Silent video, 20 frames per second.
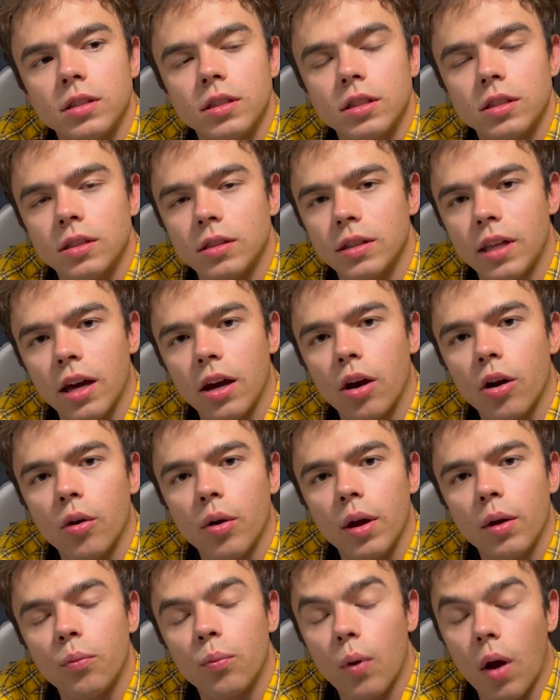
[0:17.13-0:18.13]
This, they are
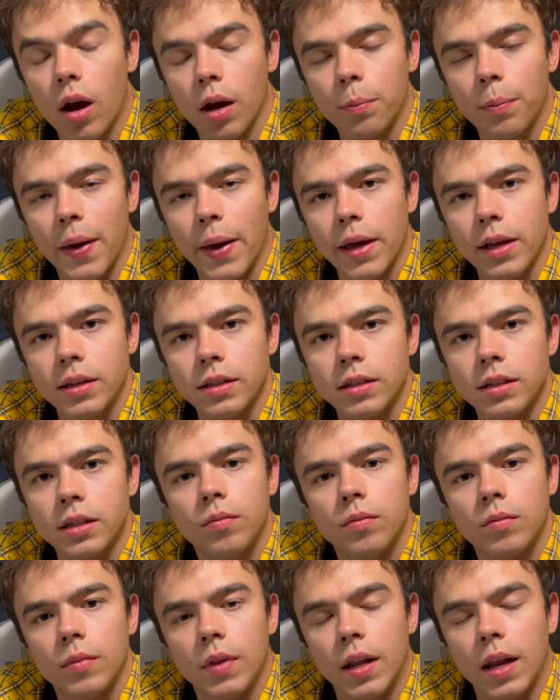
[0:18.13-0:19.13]
a rock band
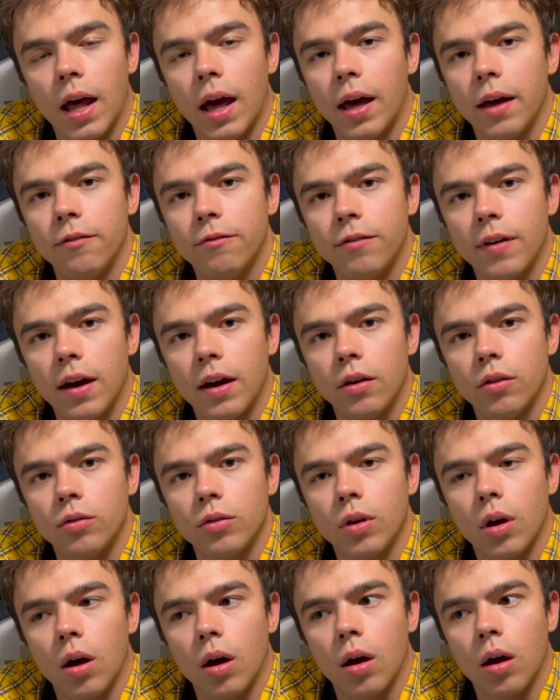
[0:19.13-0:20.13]
that I found
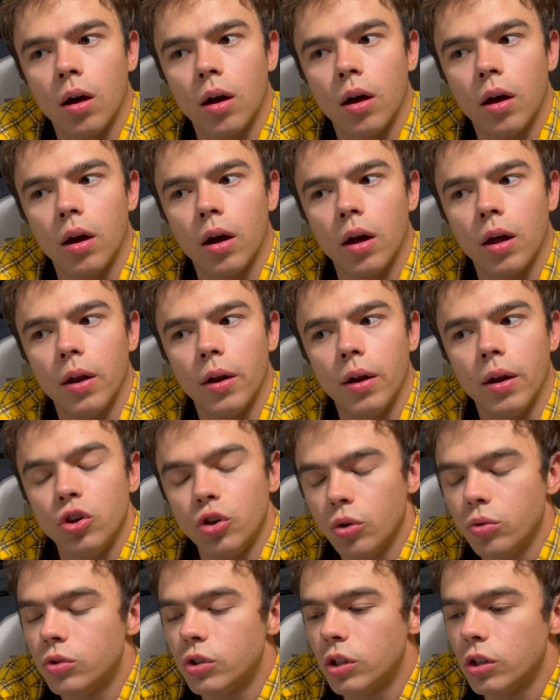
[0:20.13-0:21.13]
on
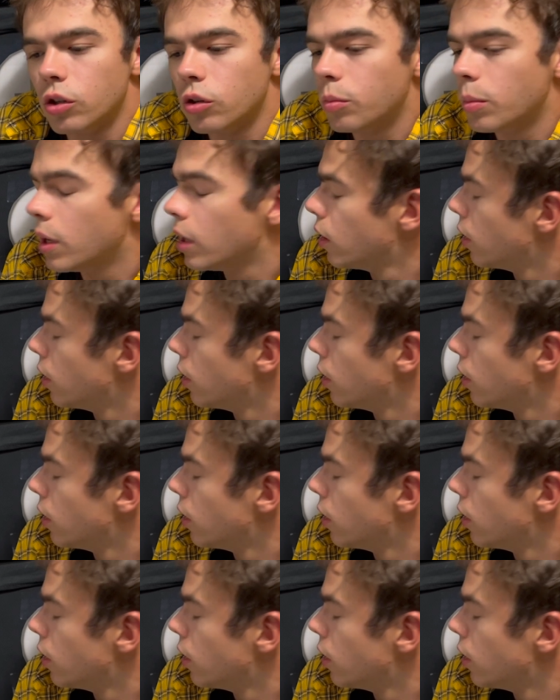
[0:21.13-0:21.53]
YouTube.